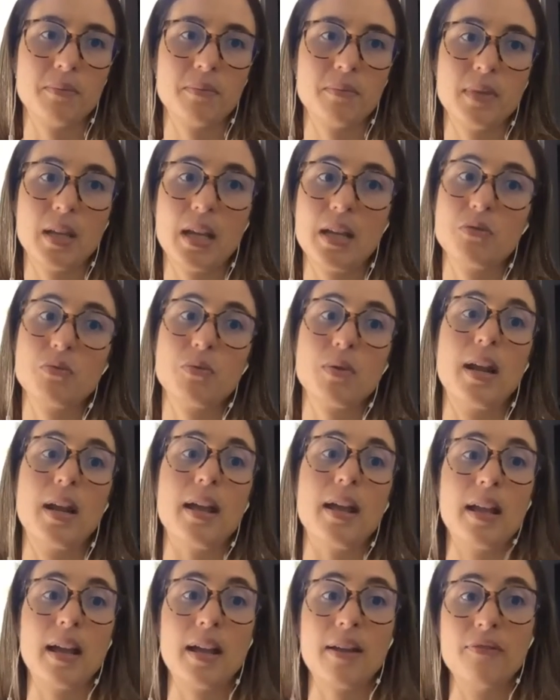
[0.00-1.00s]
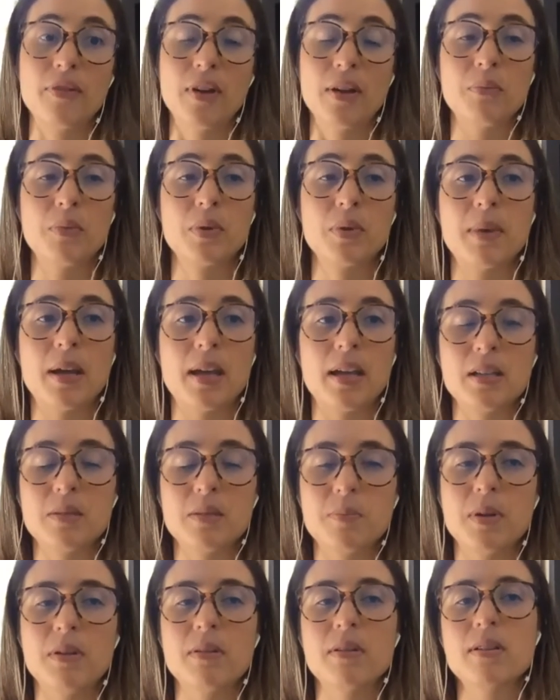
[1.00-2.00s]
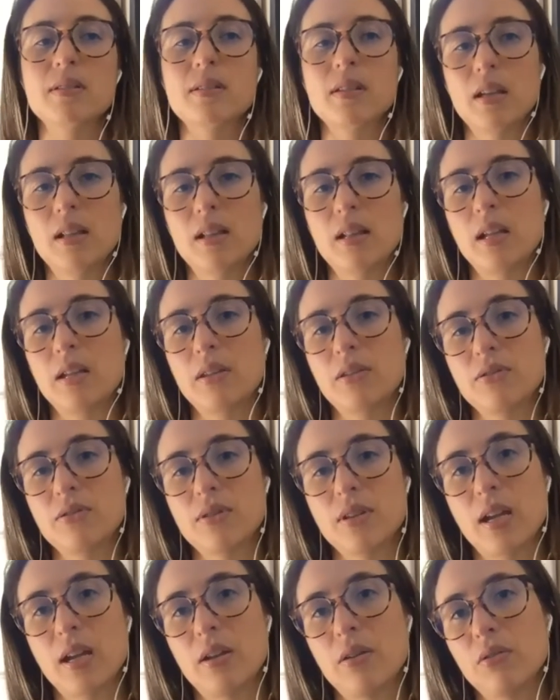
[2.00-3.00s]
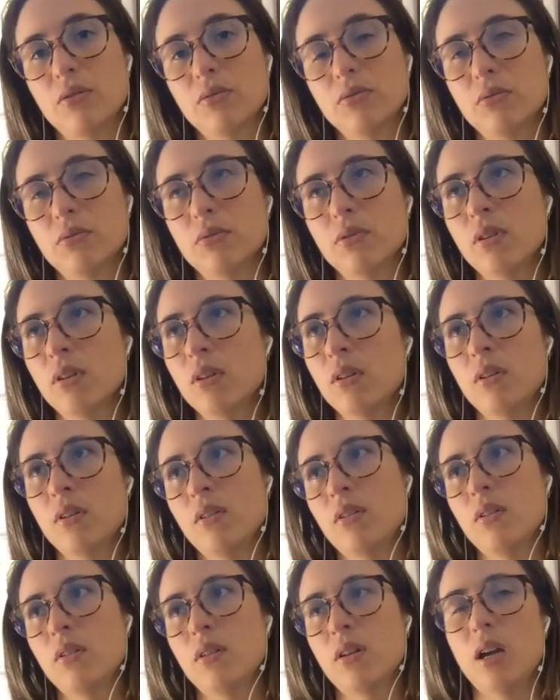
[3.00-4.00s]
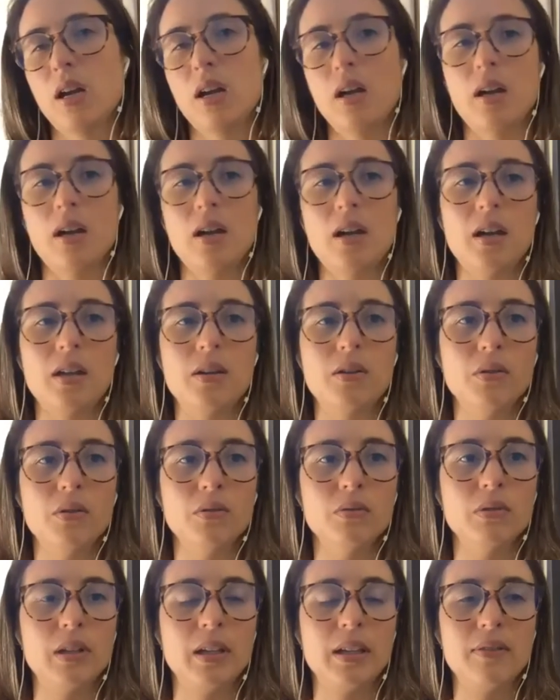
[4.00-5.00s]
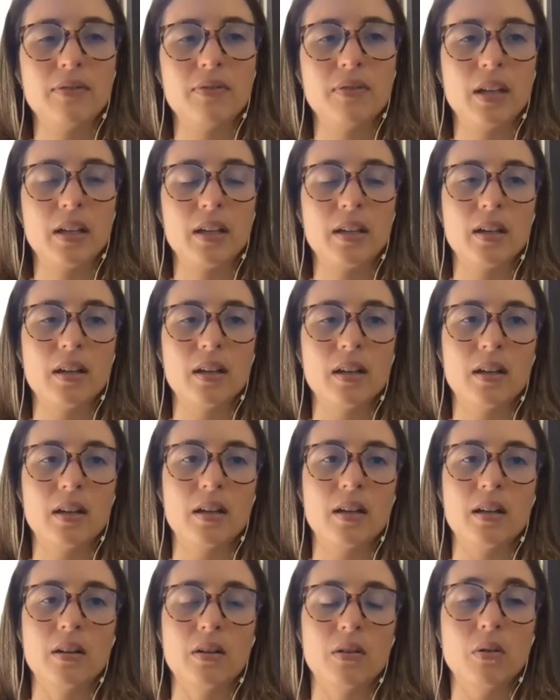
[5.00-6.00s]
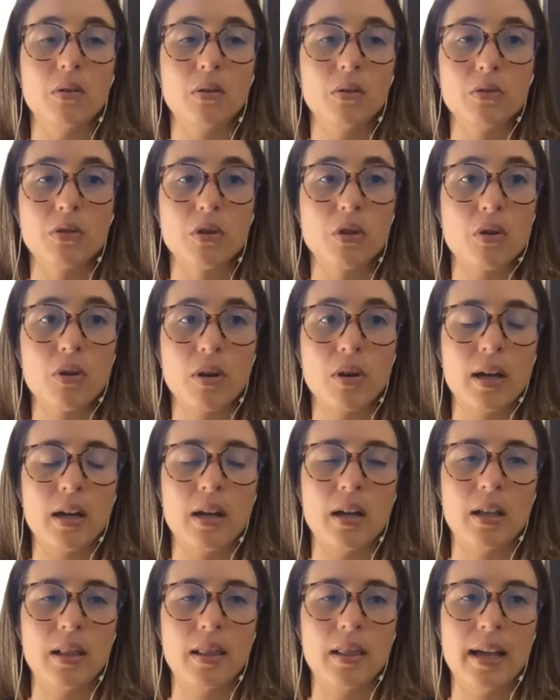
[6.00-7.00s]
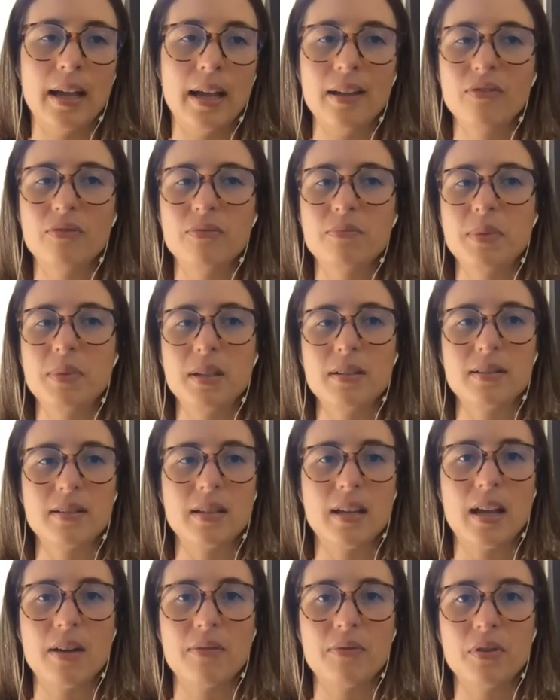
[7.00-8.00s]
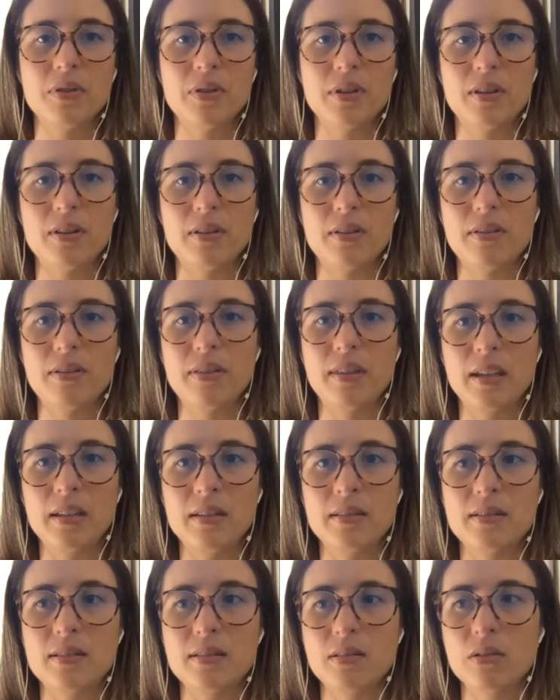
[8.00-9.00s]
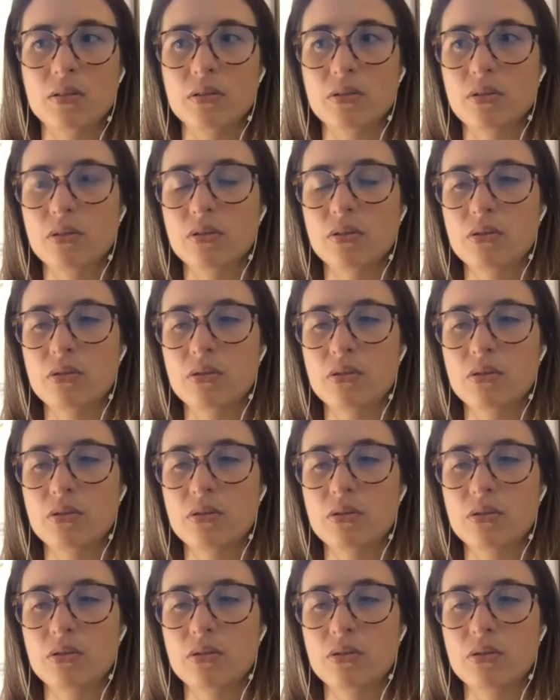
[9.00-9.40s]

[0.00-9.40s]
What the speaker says: That's what I find with my experience. And like you said, I don't live like a old yoga life, because I have all the things also.